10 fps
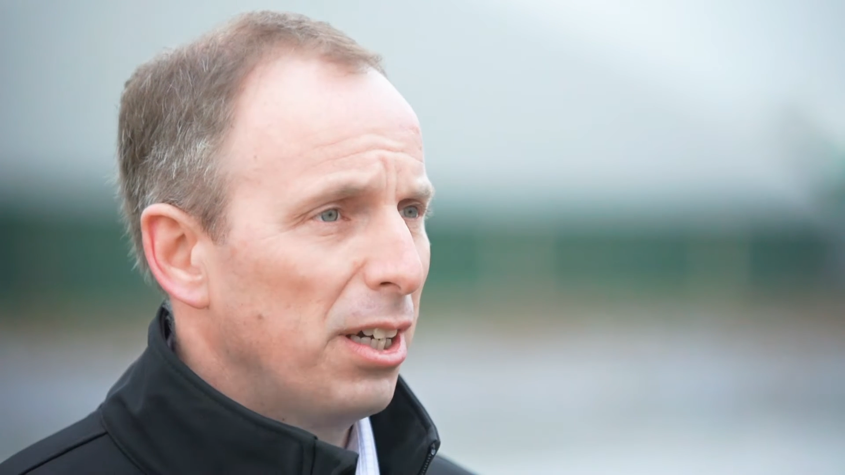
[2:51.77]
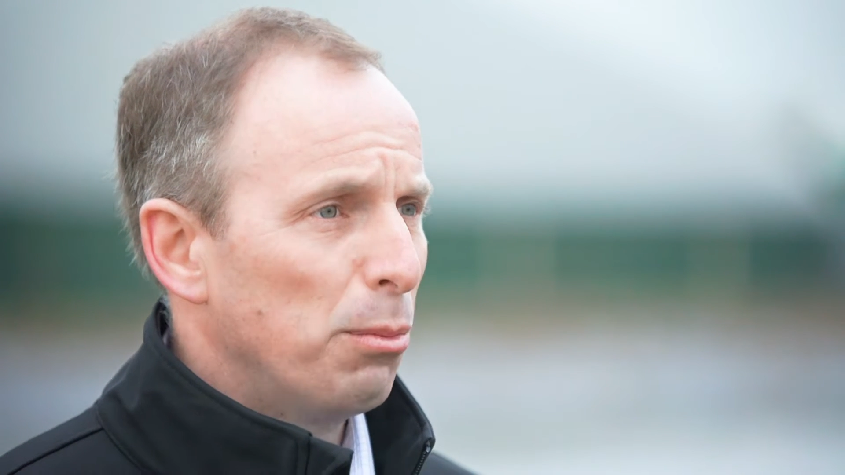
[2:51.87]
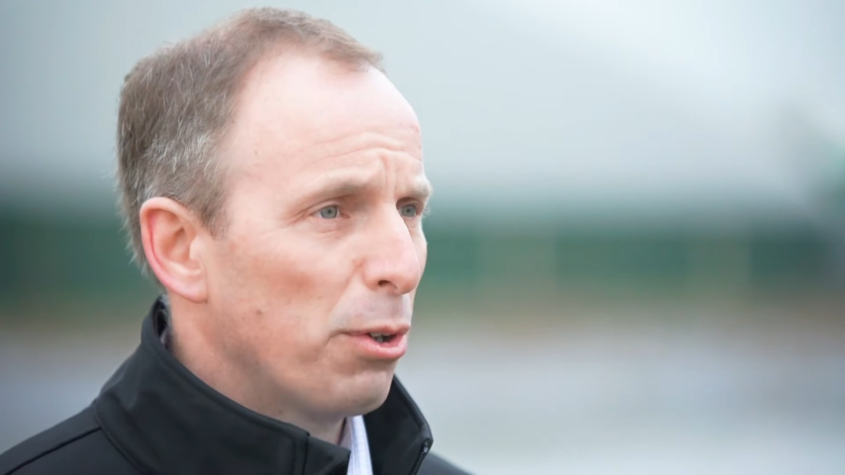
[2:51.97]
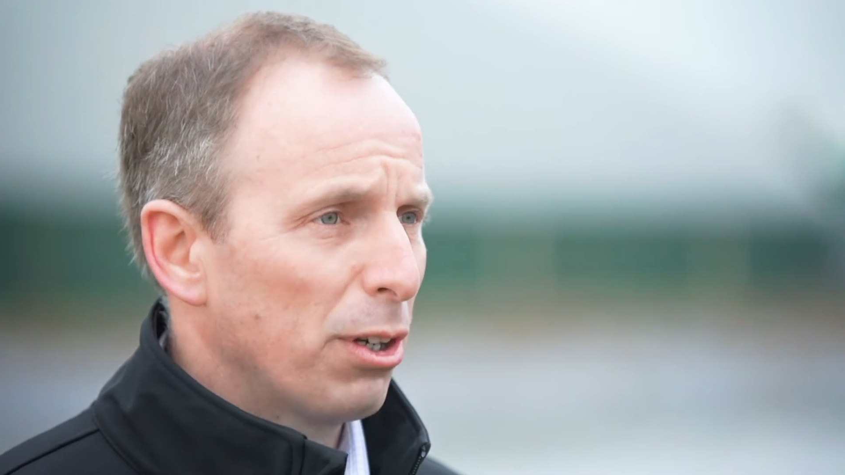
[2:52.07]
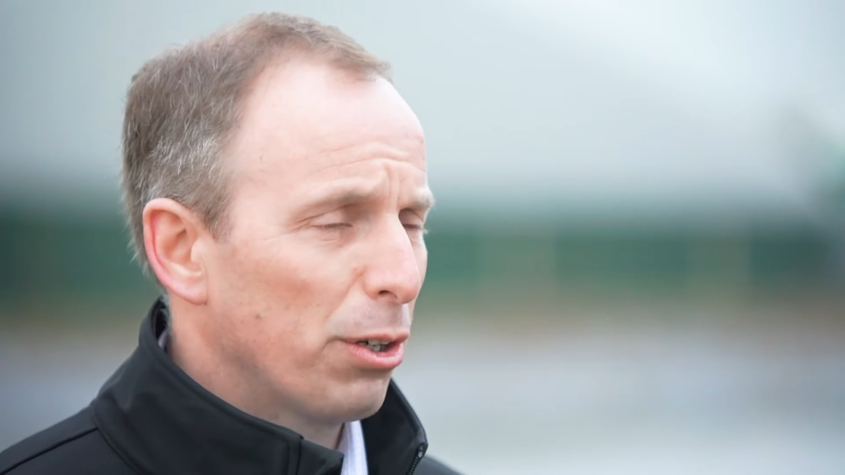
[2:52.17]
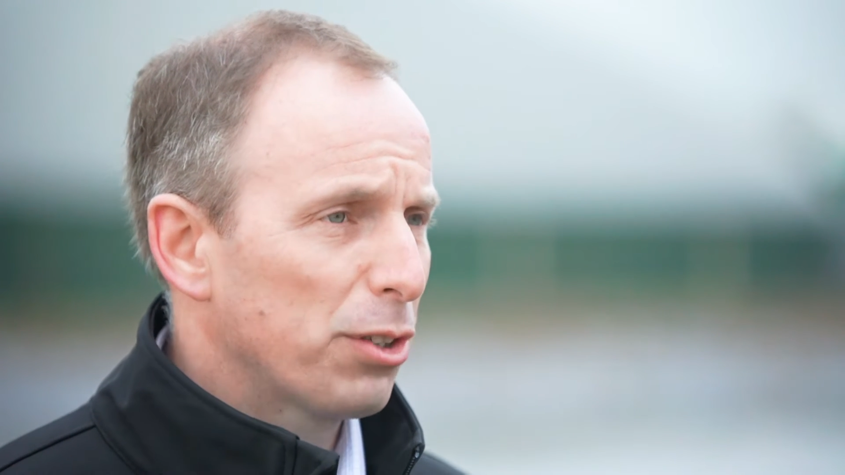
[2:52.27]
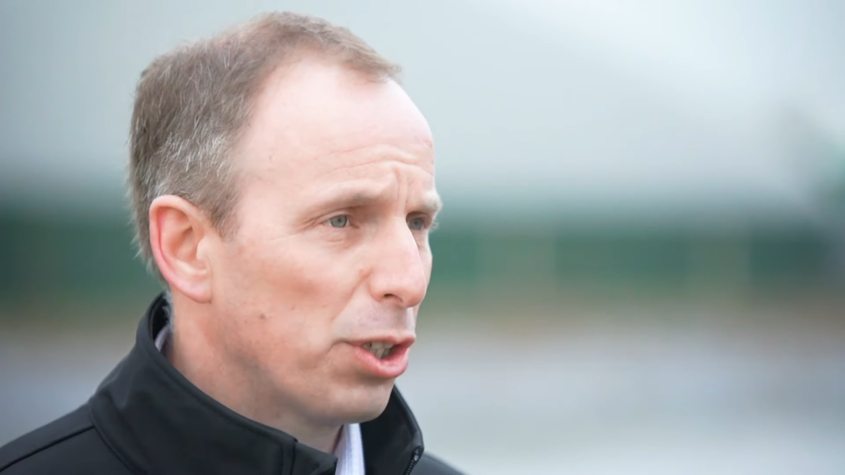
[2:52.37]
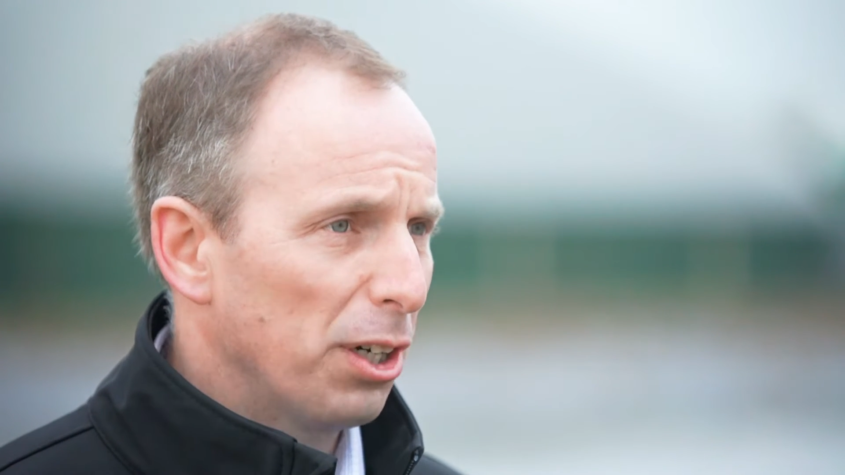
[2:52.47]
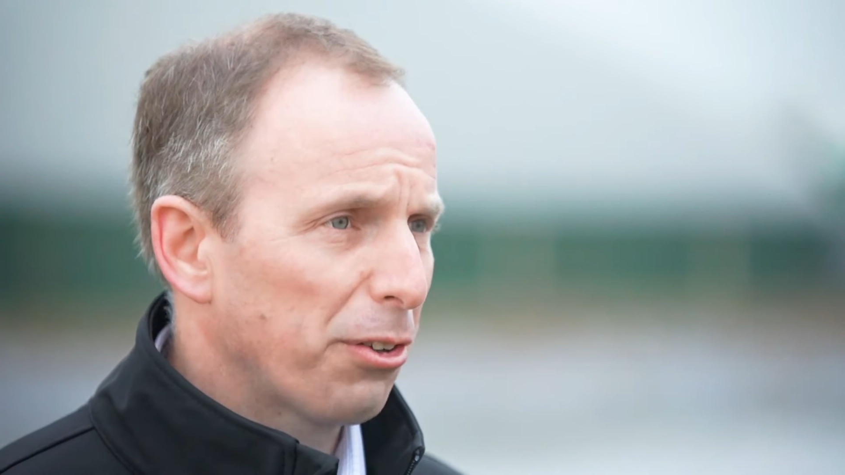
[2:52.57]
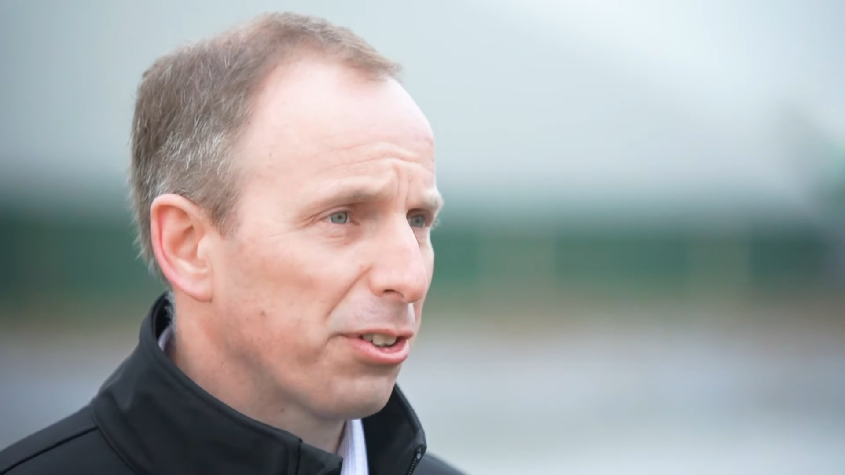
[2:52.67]
with a lot of
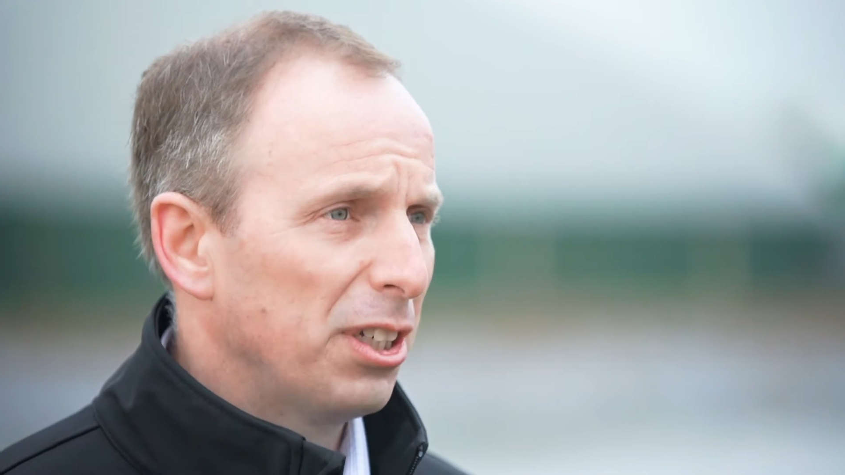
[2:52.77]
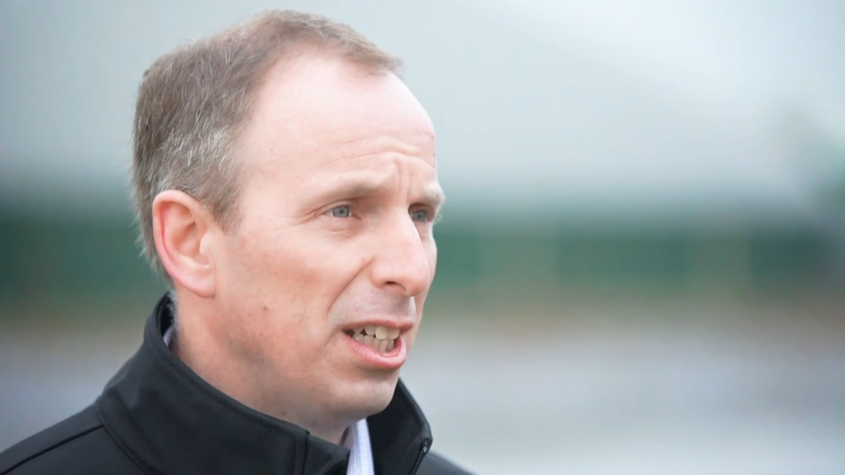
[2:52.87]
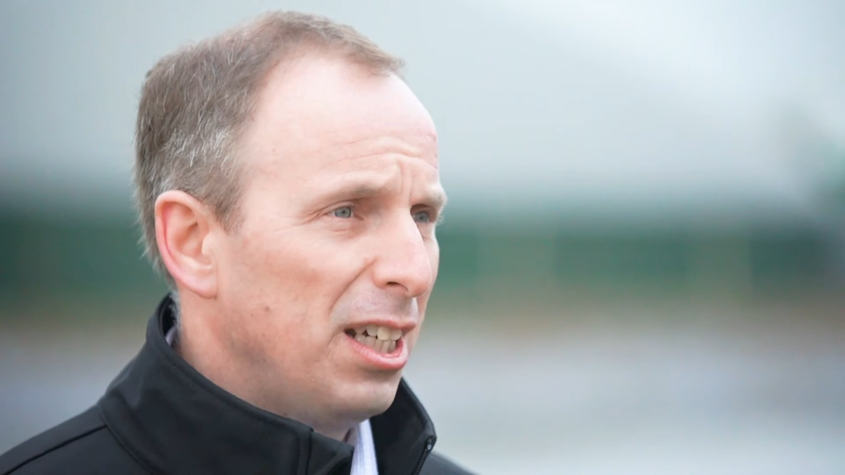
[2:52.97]
trust.